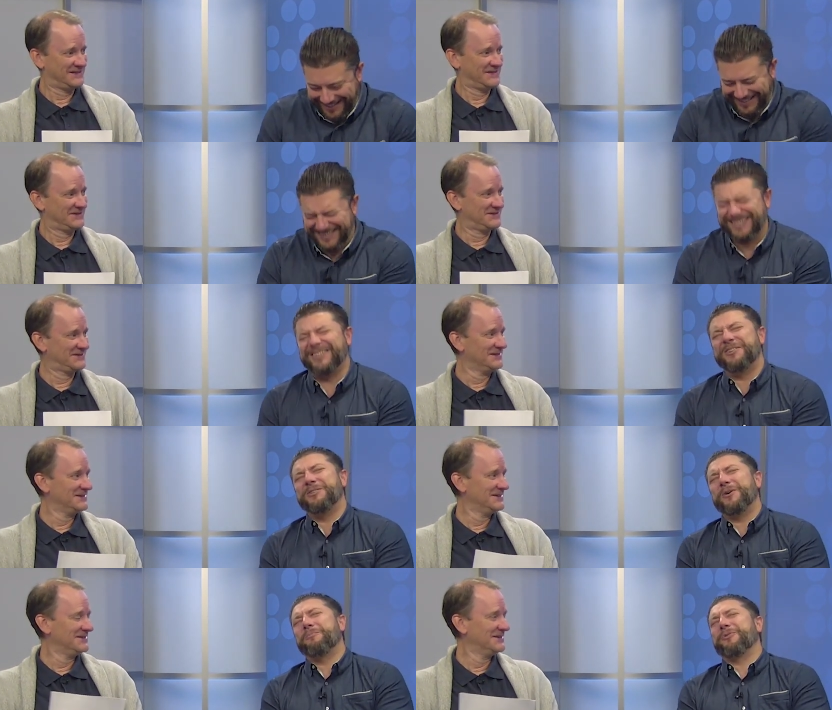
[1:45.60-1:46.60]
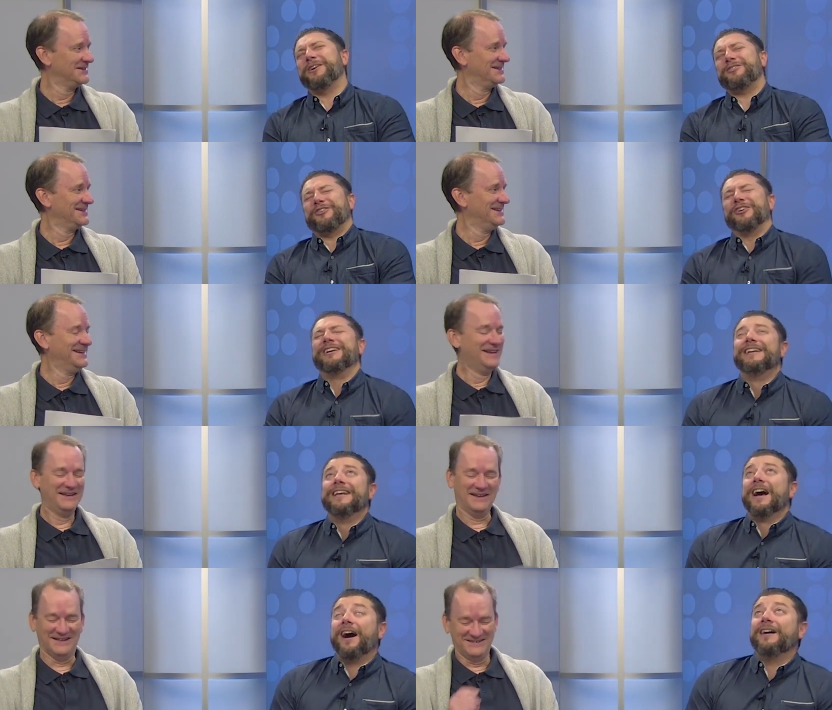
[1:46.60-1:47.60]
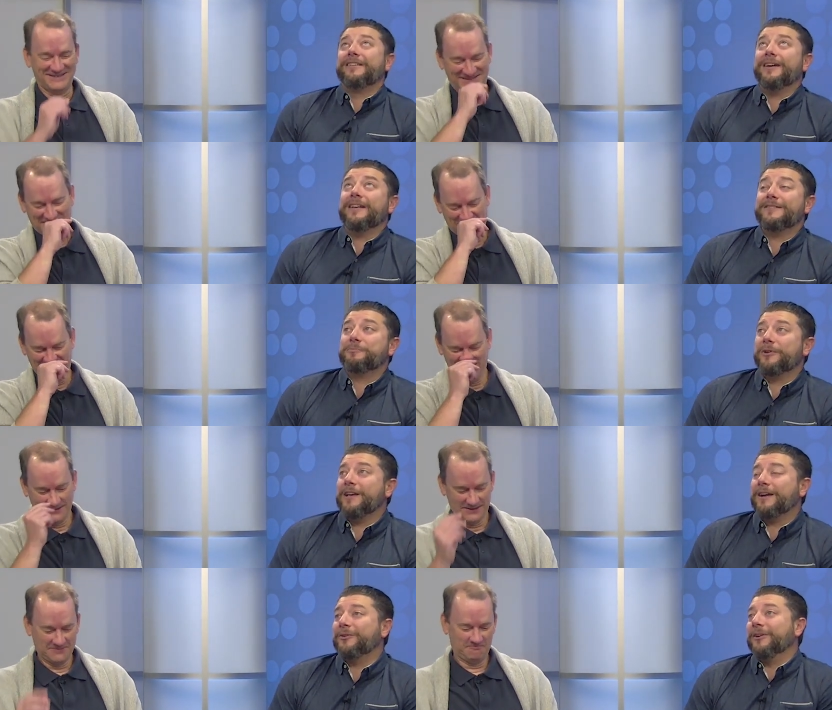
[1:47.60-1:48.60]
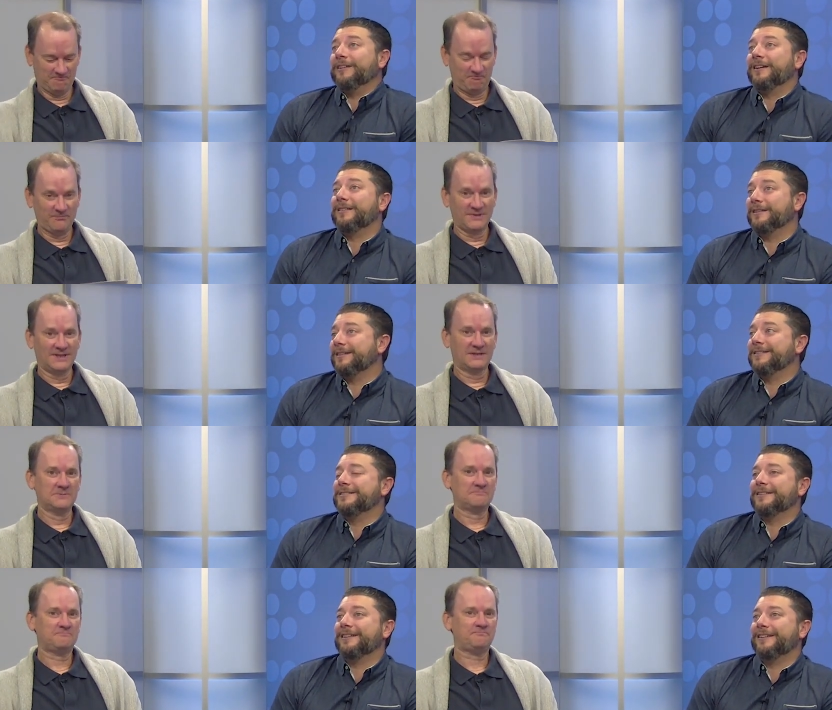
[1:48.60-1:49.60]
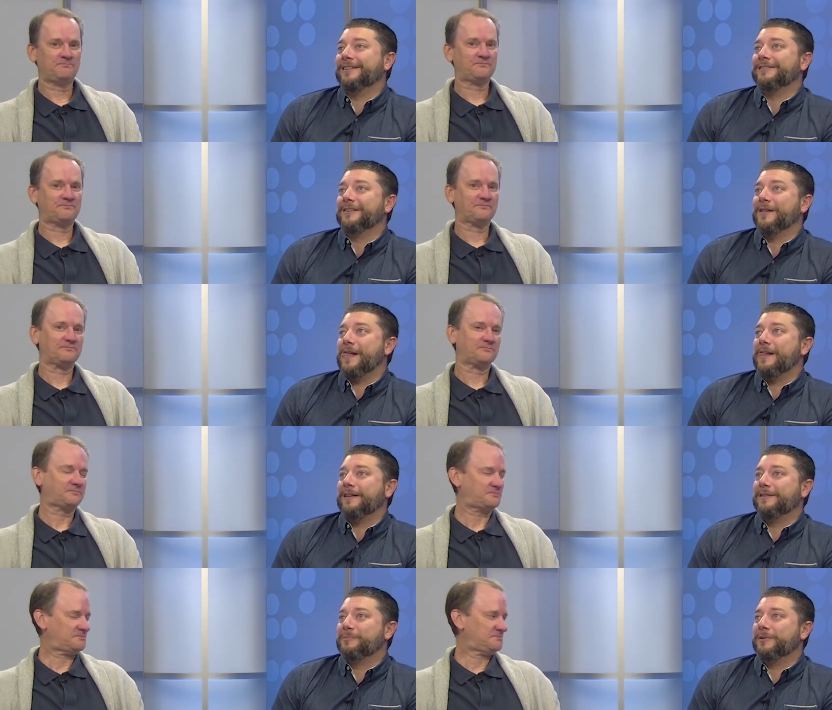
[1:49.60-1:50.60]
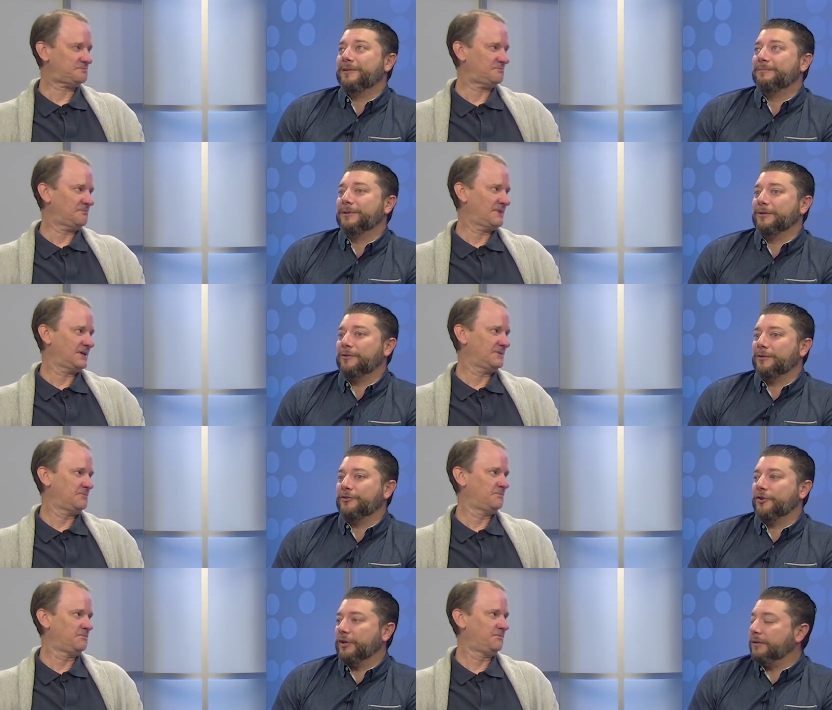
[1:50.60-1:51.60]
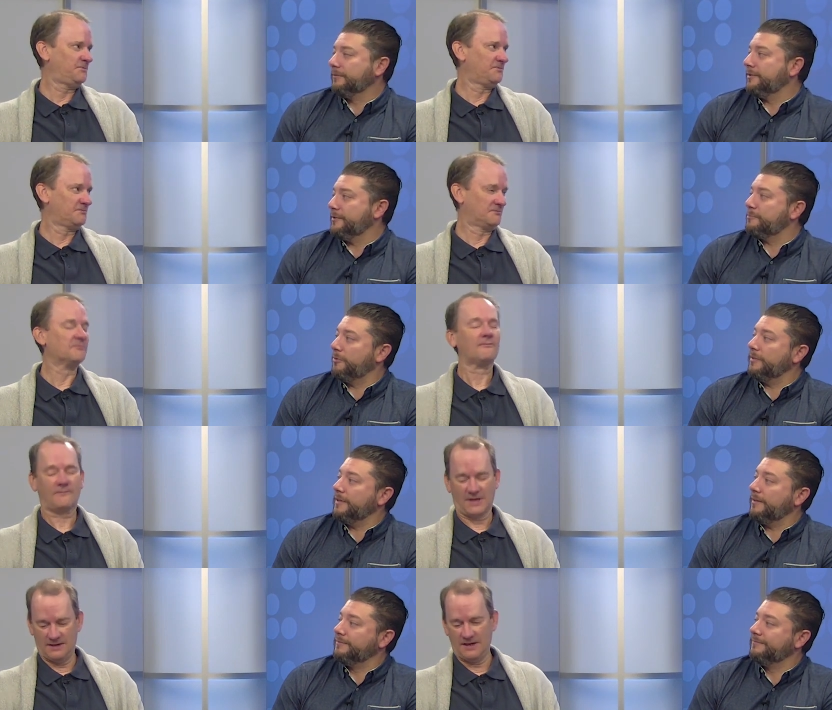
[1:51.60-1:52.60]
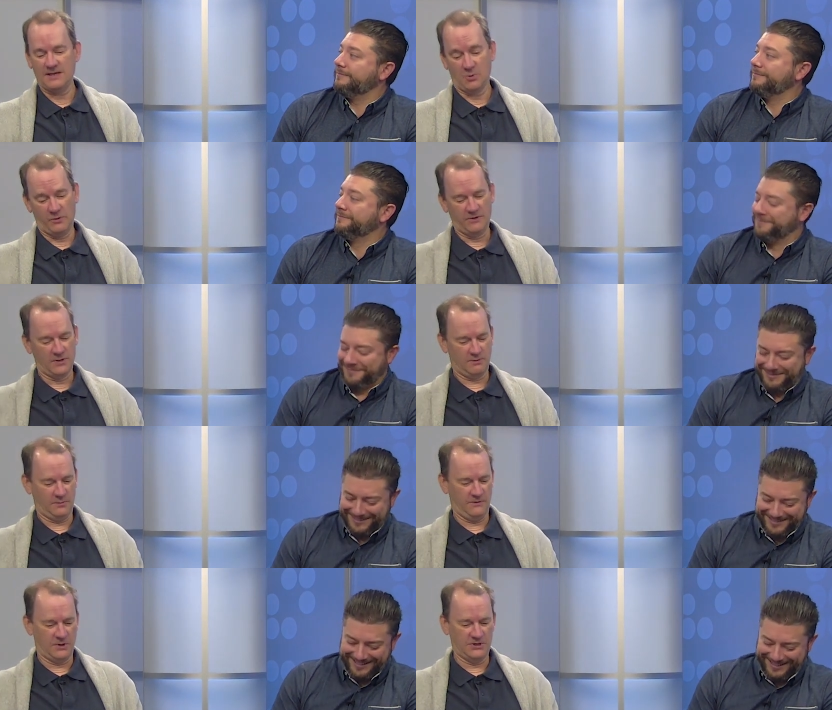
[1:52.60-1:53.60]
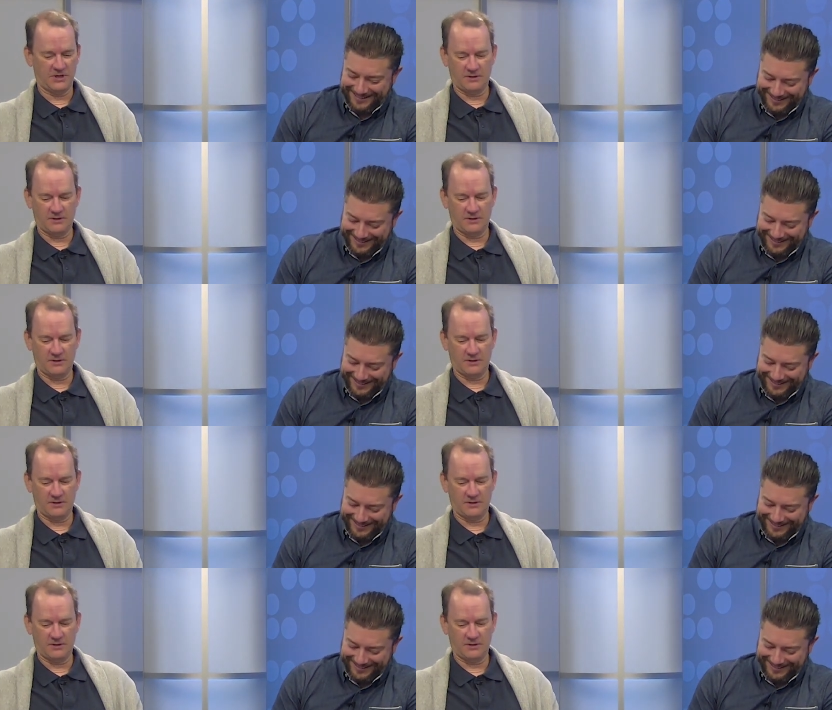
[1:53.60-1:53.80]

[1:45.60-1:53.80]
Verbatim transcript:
Speaker 1: oh, no pressure. Yeah. Uh, yeah. that's pretty accurate. I think it's uh, it, has been a, a, long journey to this point, Don. It has, but we've known we've known each other a